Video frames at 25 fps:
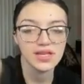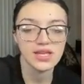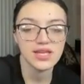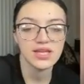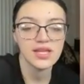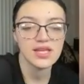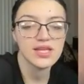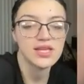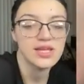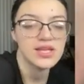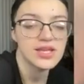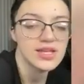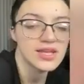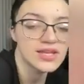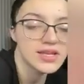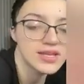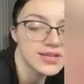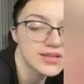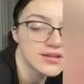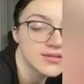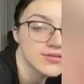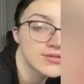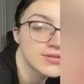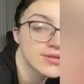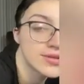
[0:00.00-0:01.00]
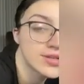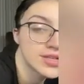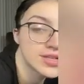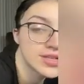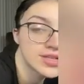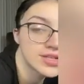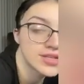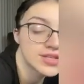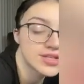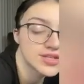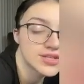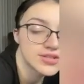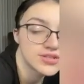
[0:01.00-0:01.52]
and
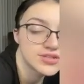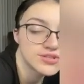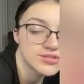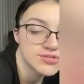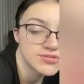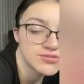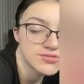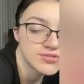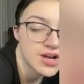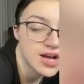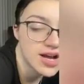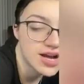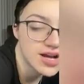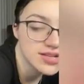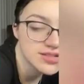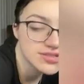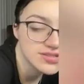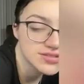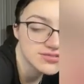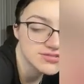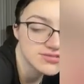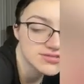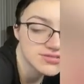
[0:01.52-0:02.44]
do not